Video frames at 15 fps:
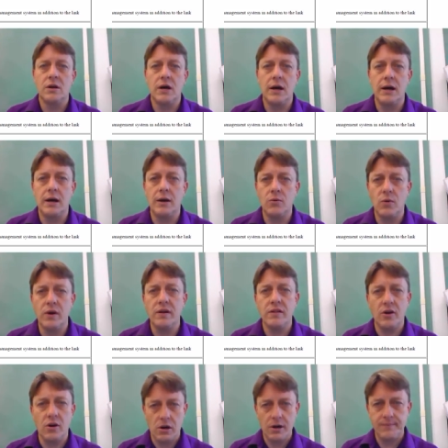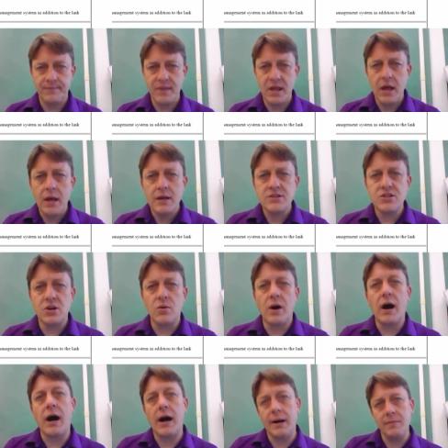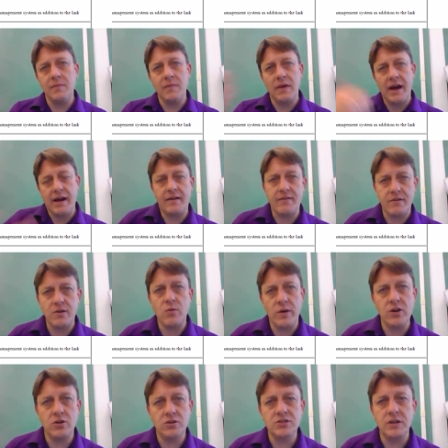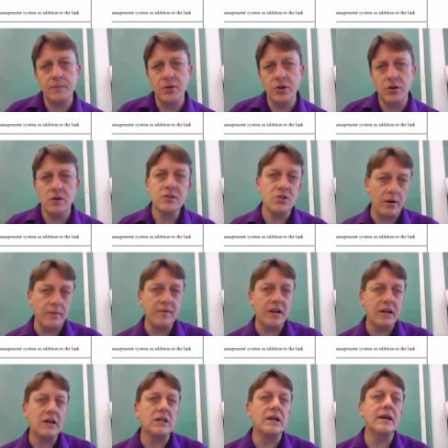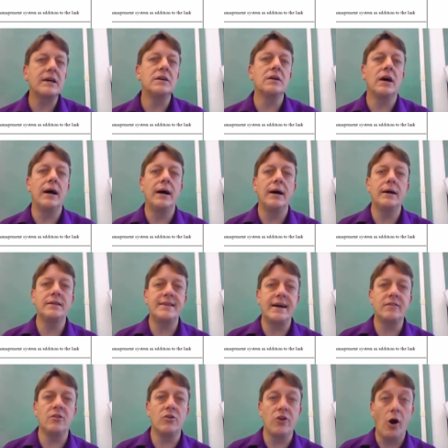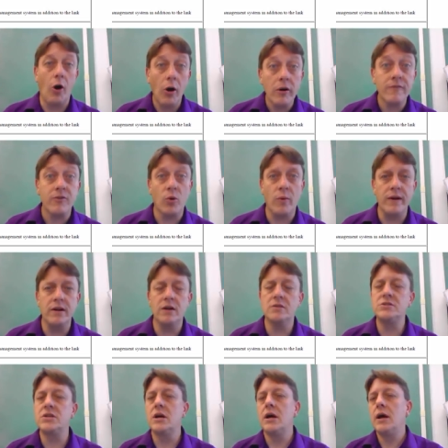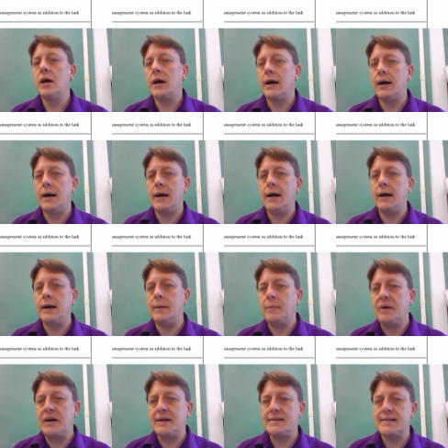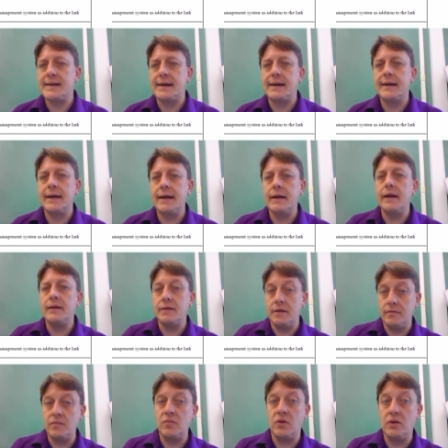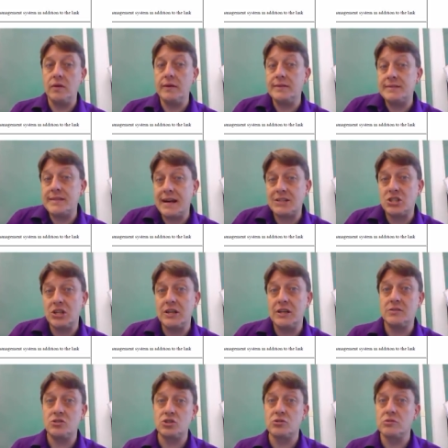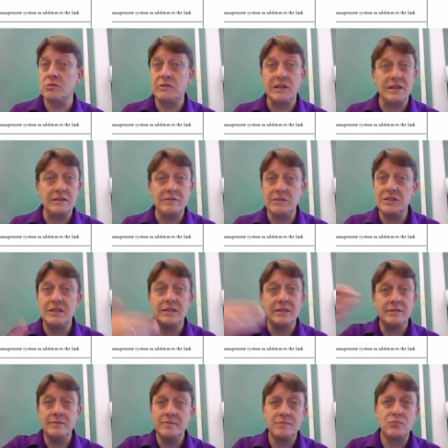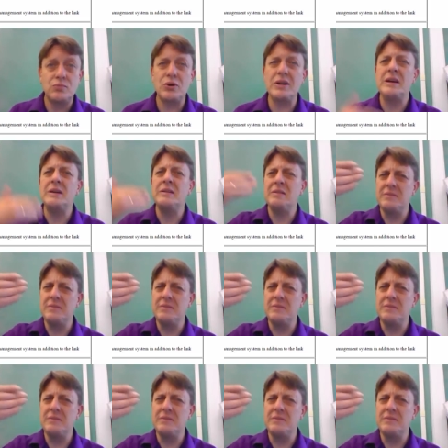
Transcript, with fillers: uh, with R. So I have a Windows computer, so I'm going to click uh, download R for Windows. Uh, but uh, it, it, it's actually true that you can pretty